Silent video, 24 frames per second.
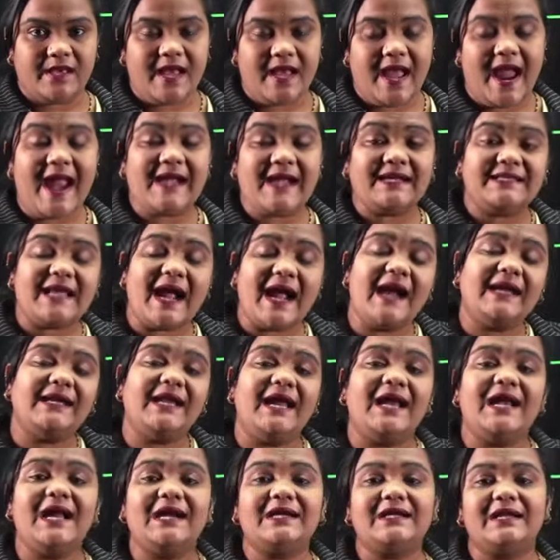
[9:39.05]
and that
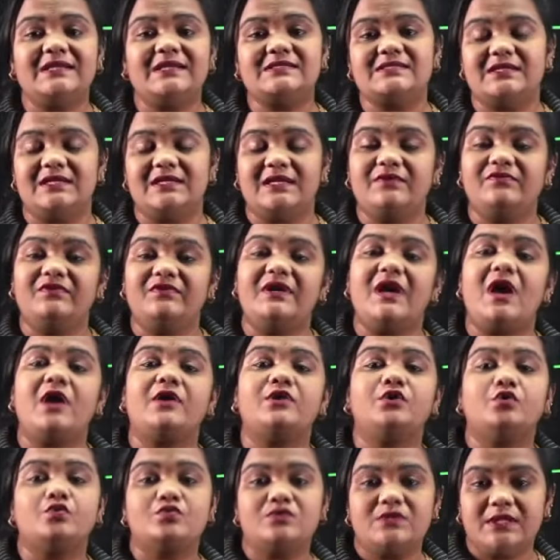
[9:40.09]
electricity we are
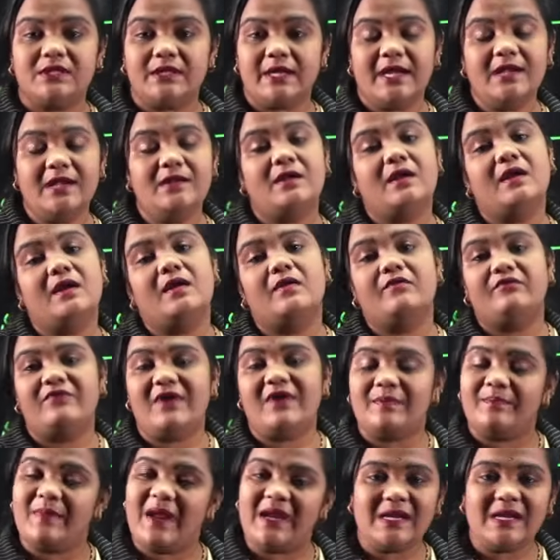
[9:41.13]
using for
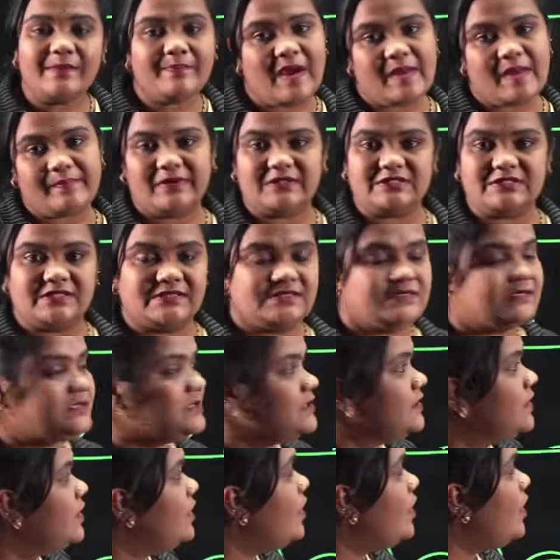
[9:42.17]
many purposes.
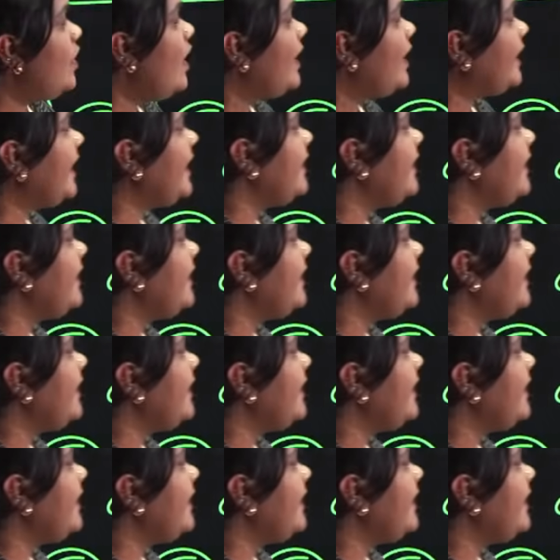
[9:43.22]
Okay.